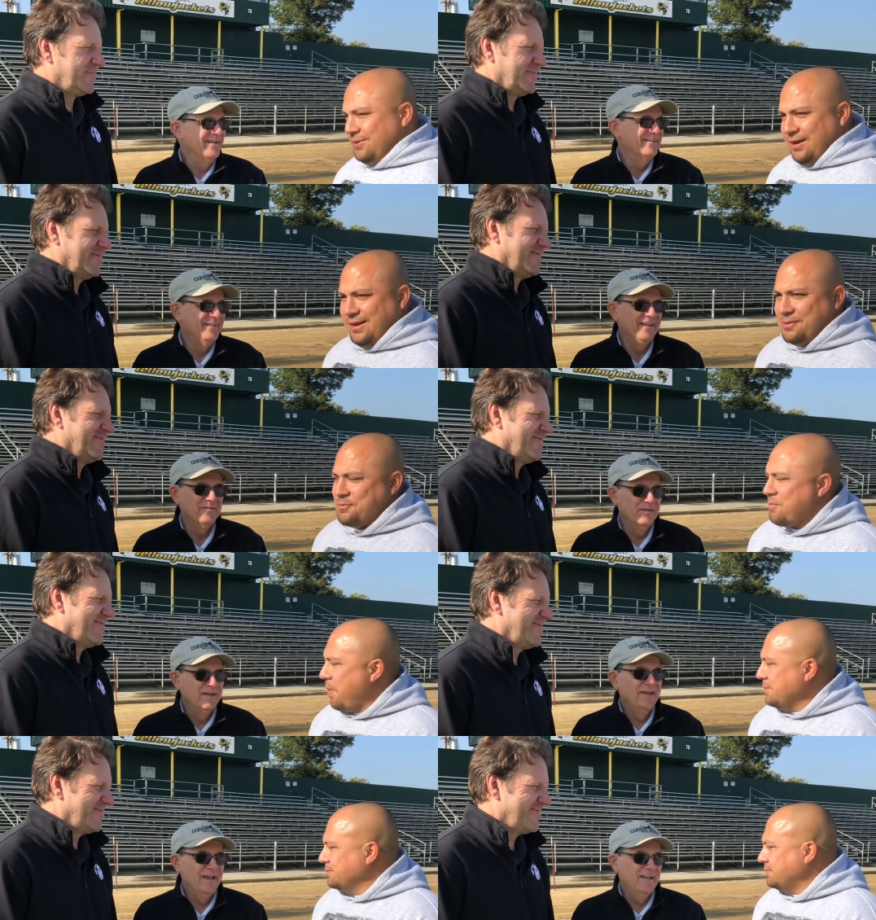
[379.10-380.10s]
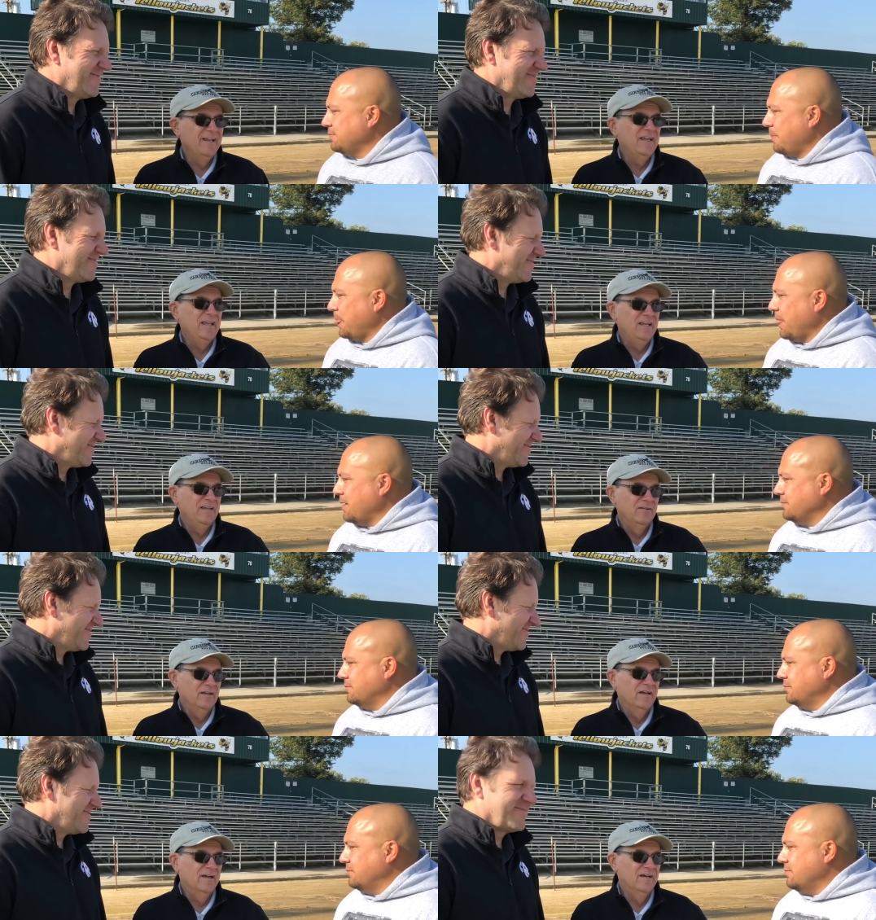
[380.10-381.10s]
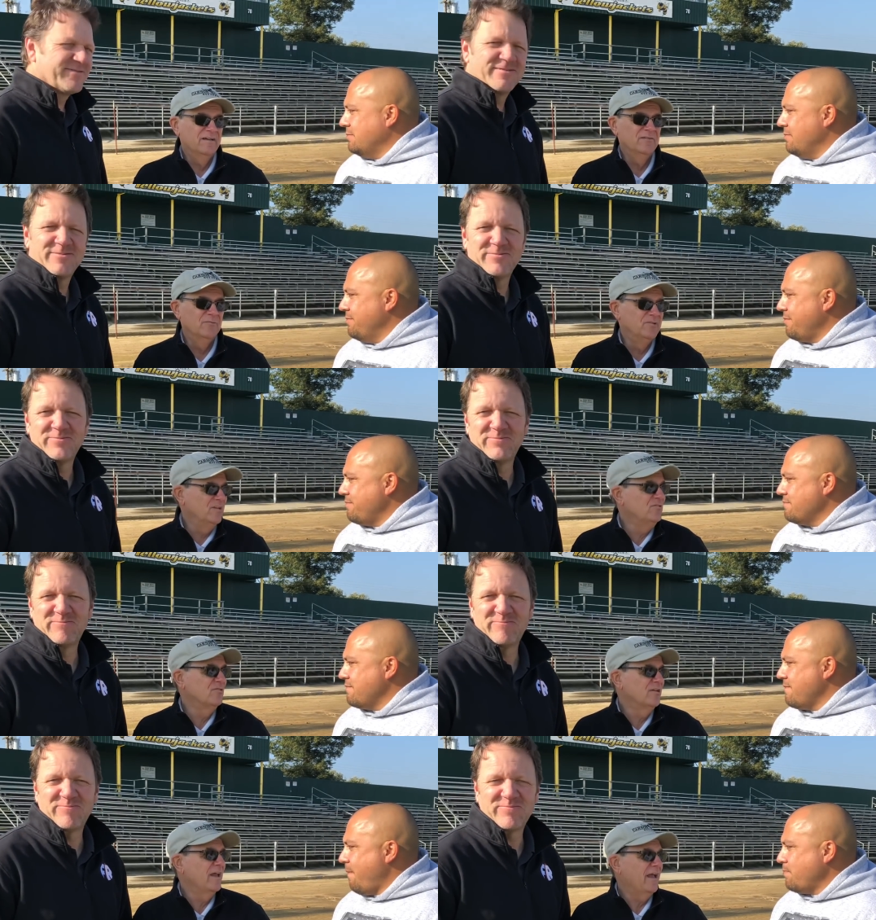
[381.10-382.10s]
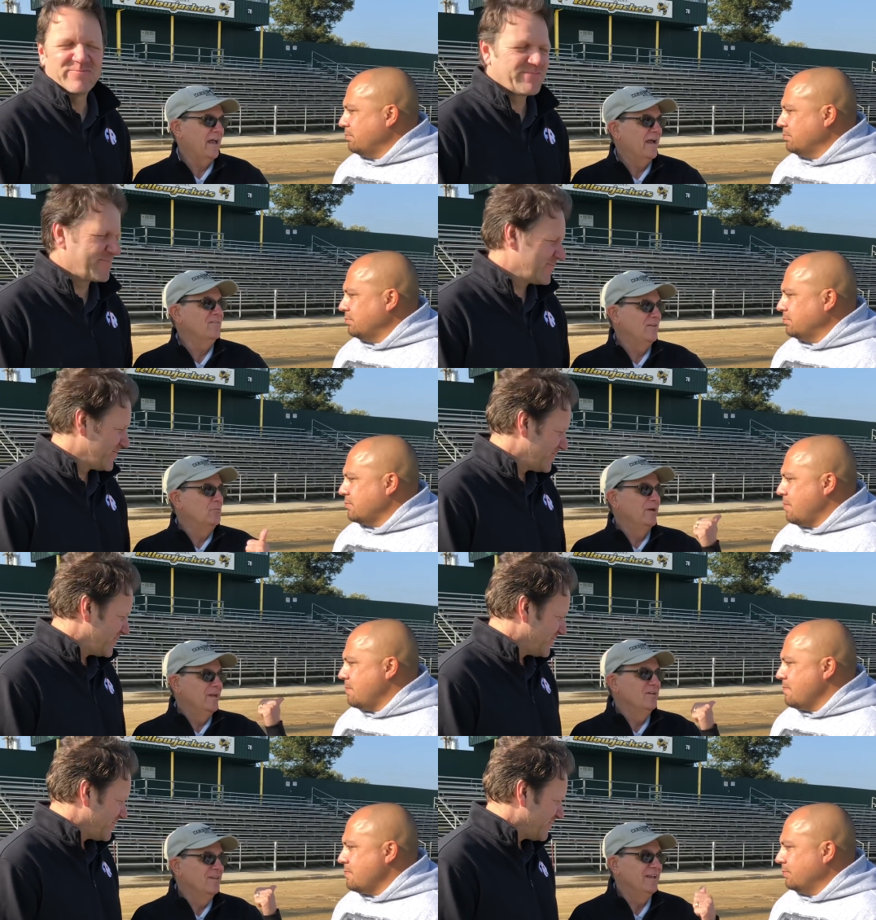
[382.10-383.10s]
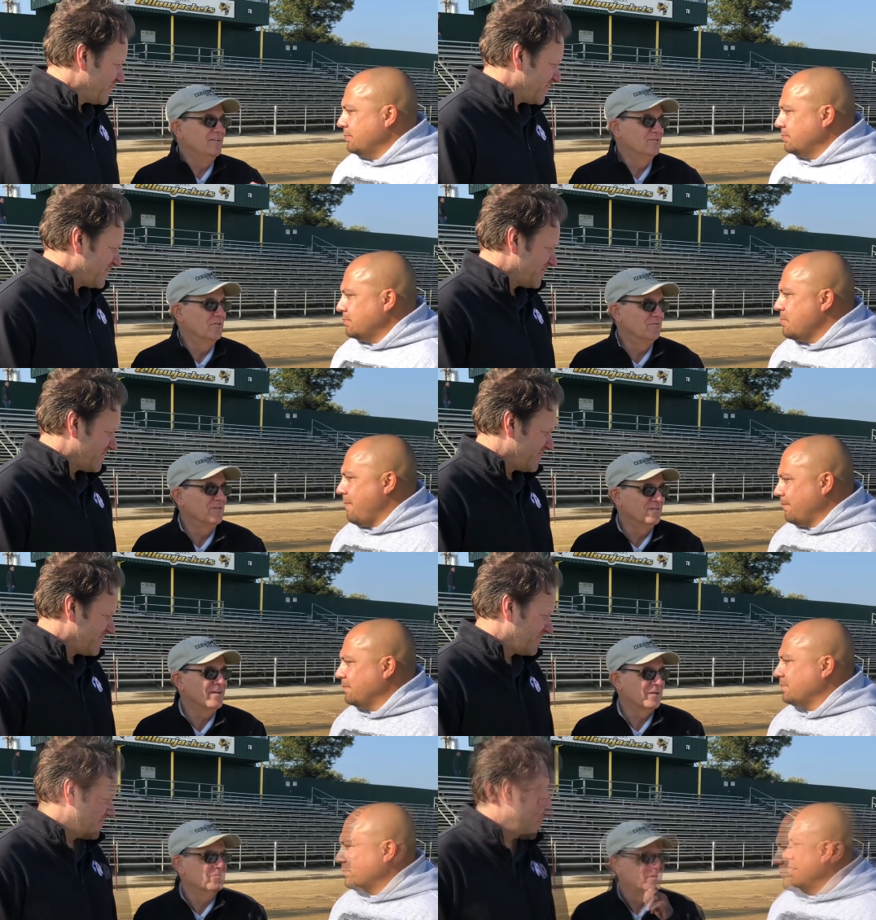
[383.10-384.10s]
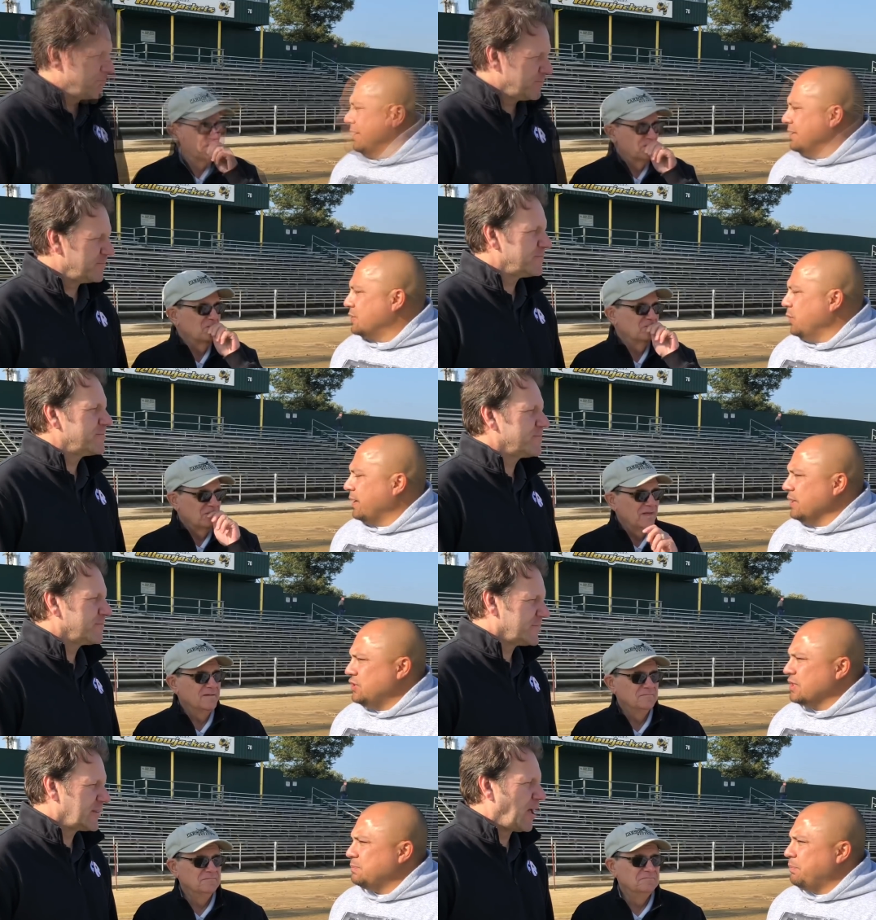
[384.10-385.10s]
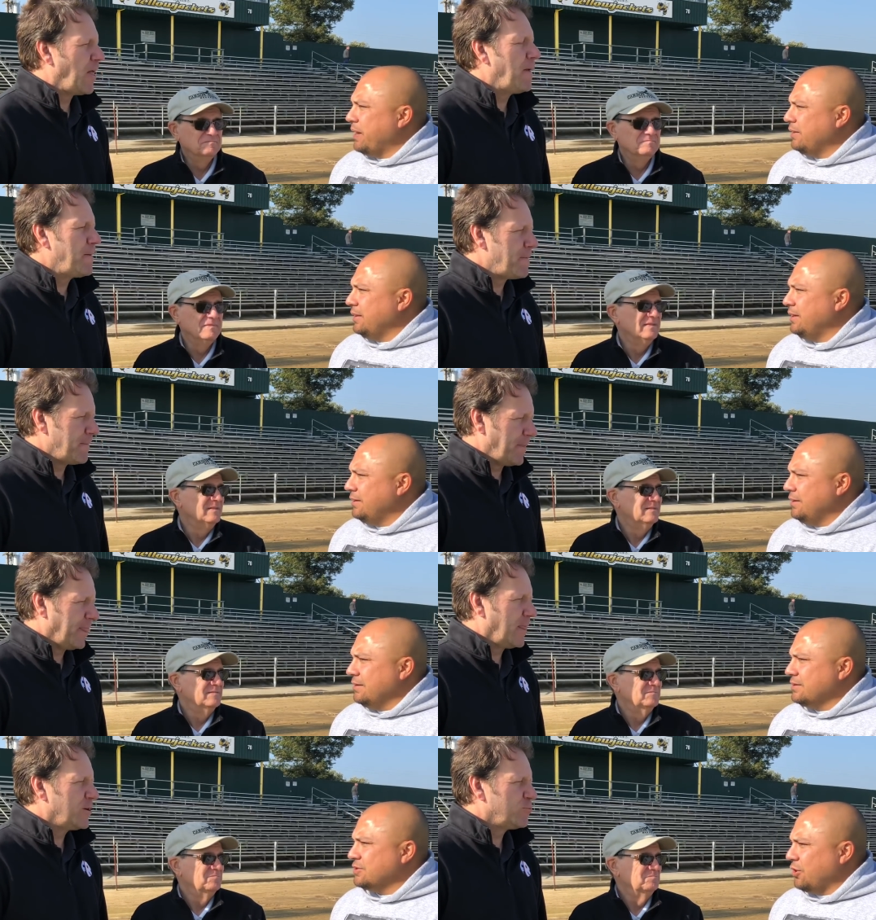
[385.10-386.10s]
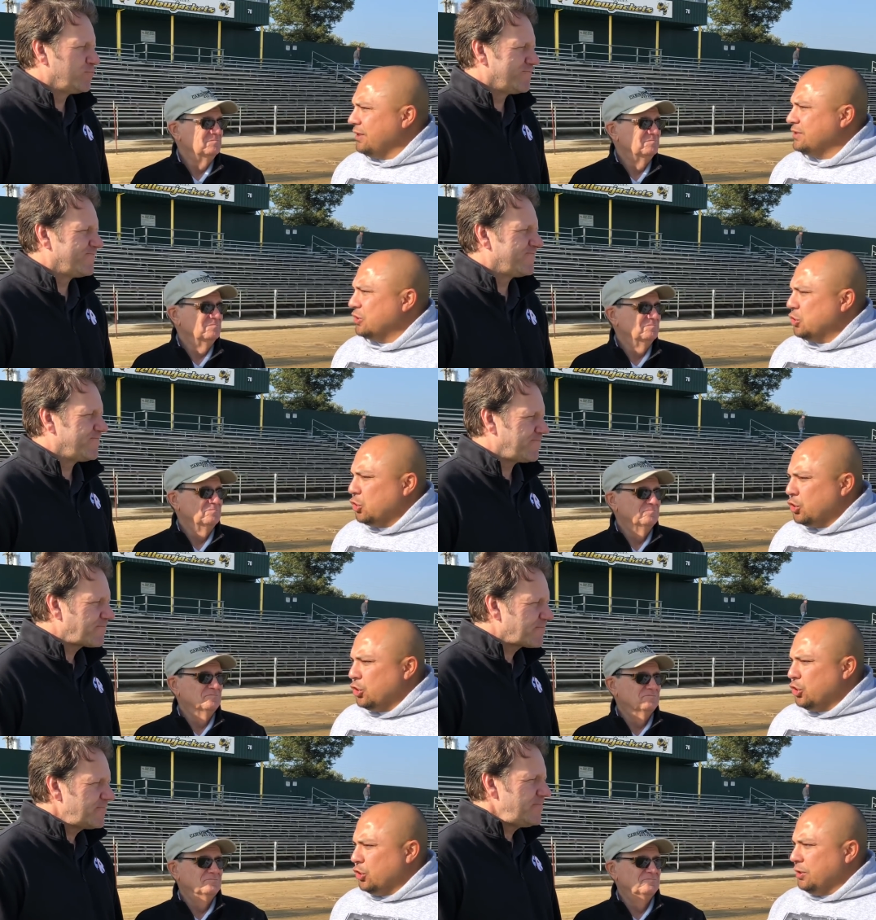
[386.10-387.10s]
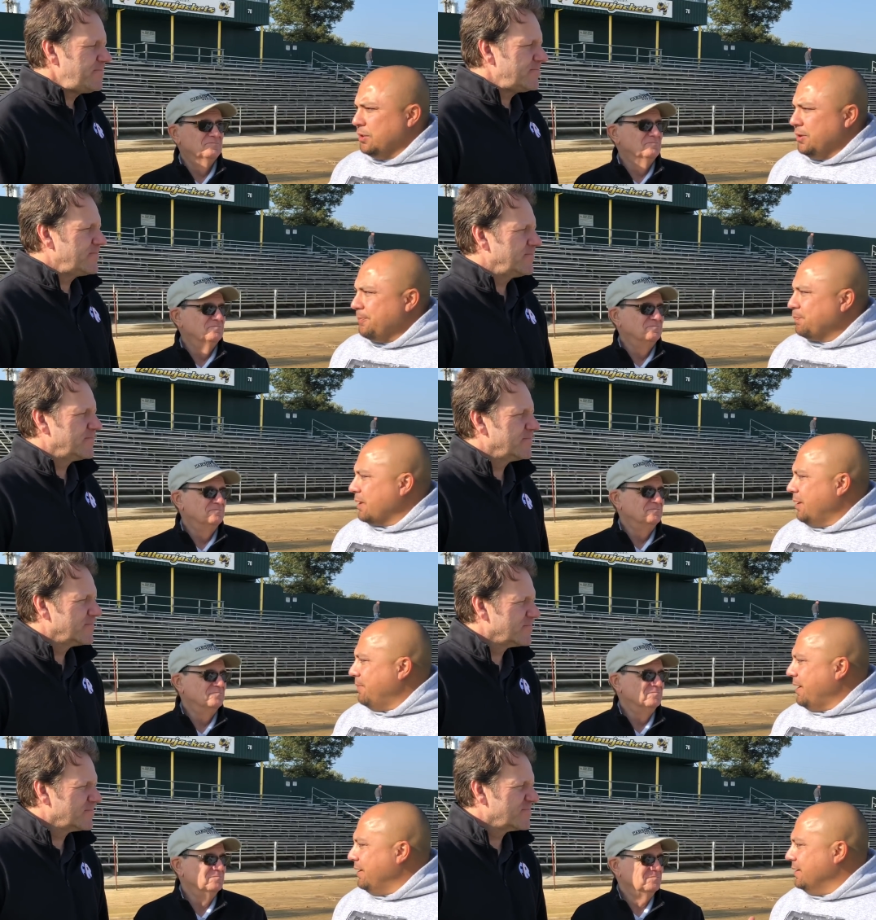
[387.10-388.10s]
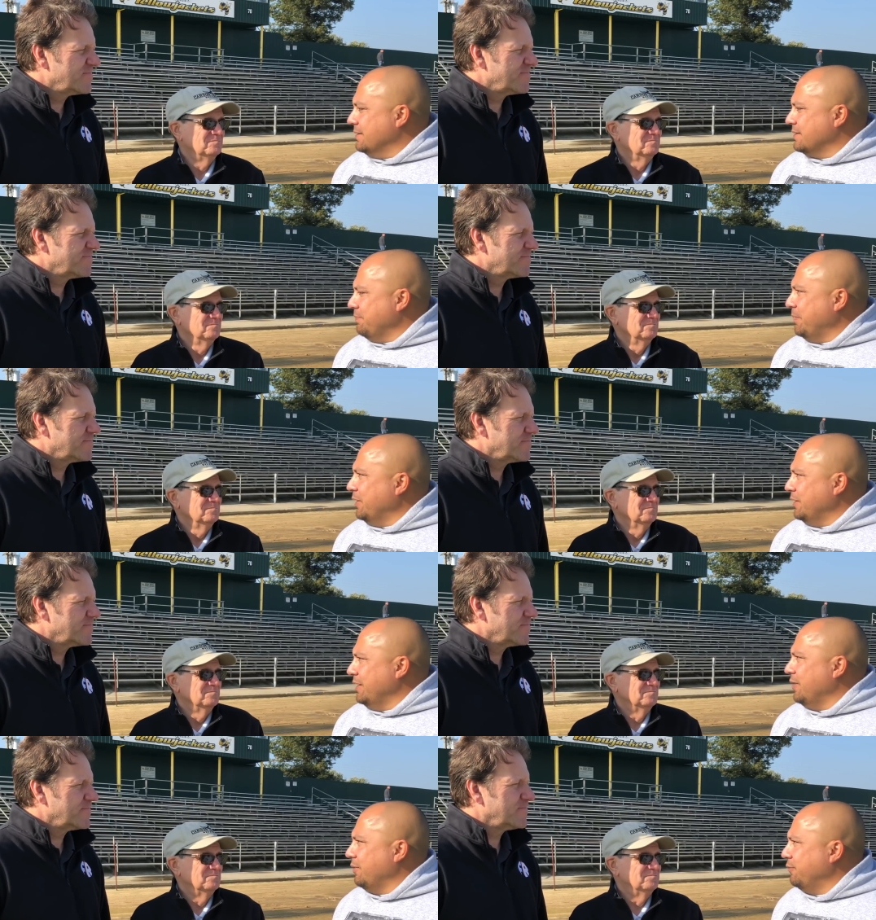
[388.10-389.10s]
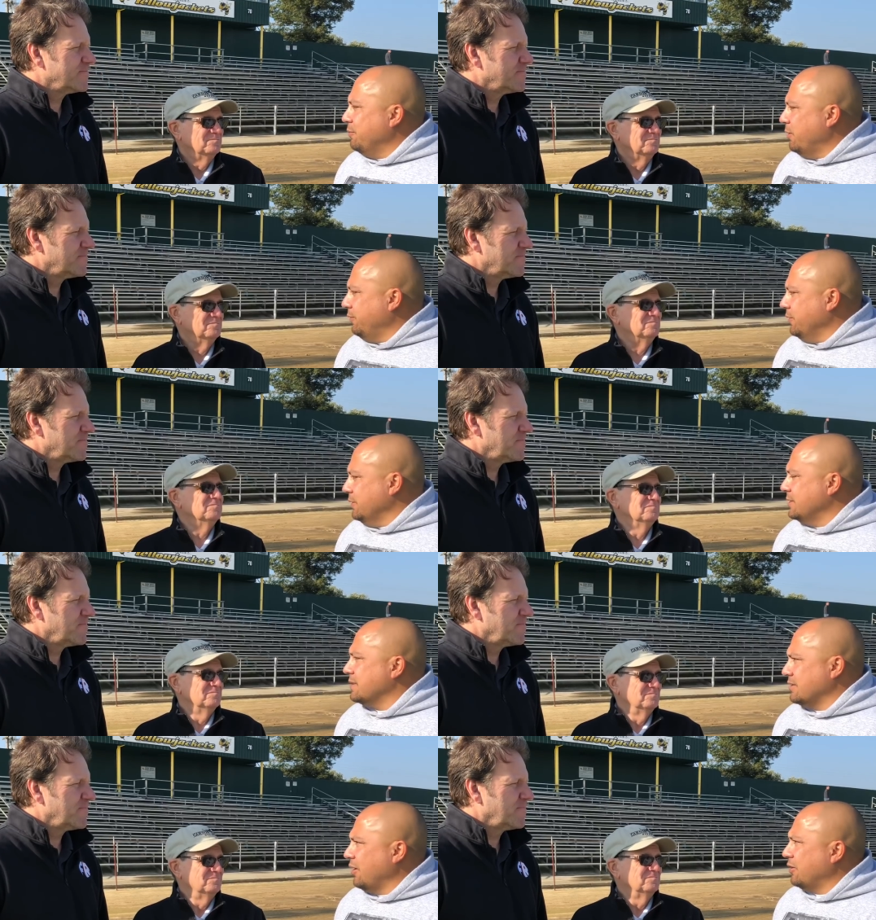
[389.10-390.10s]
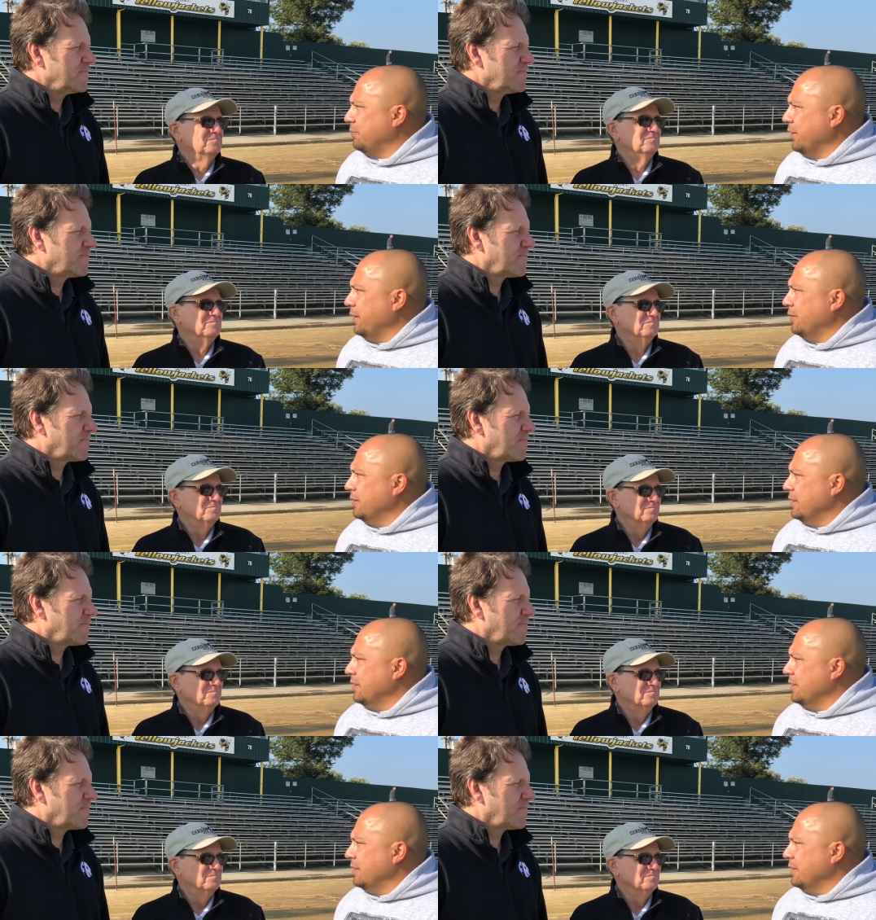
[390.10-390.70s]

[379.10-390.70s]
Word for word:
Speaker 1: And, yeah. and, and he uh, was injured as he went into the end zone for the second one. Kid is quick and
Speaker 2: just barely starting to learn about his ability on a football field. He's a soccer player,